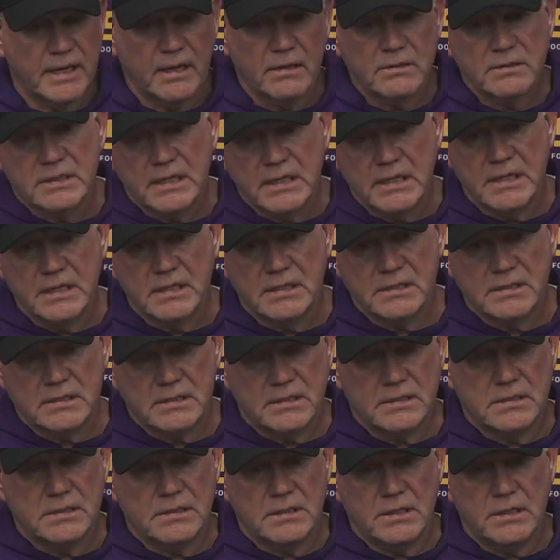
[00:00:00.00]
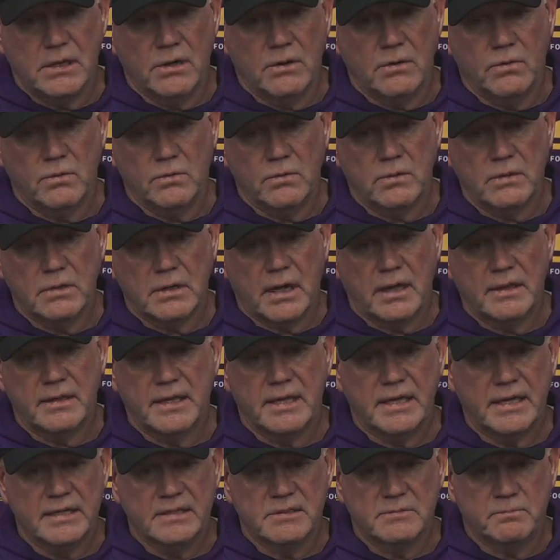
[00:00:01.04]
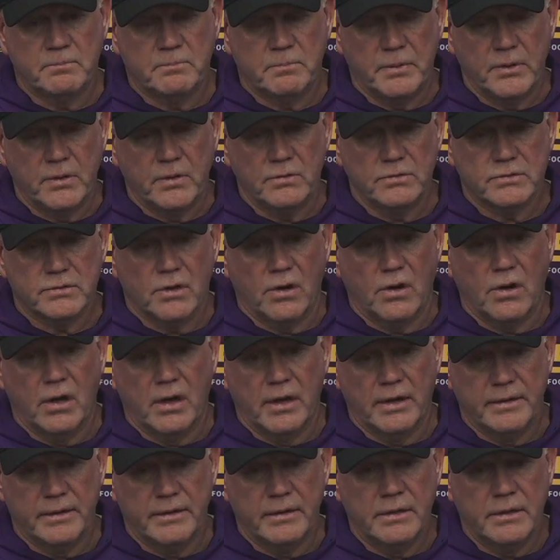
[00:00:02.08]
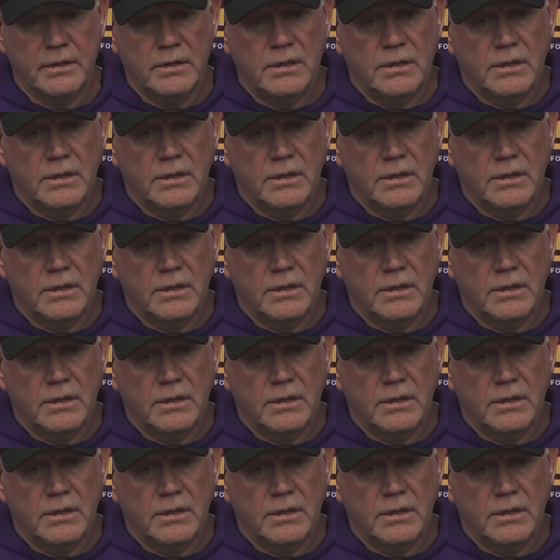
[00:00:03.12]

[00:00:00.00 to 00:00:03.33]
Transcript: LT is, I think he's built on,